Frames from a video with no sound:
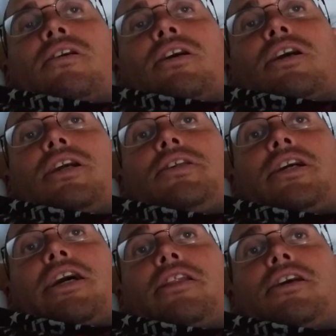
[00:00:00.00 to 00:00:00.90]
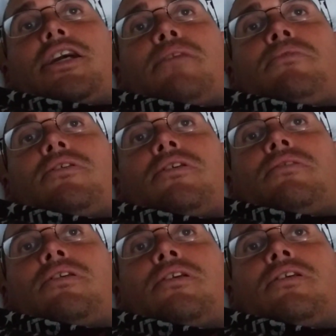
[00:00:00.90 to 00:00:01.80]
he's the guy that came to
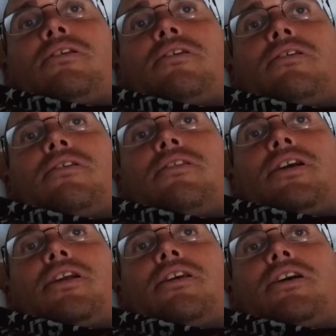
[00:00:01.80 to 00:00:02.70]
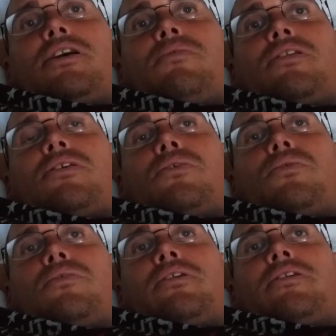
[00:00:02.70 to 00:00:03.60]
the thing today with a
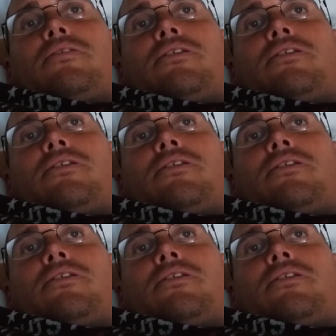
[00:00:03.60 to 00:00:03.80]
cold, and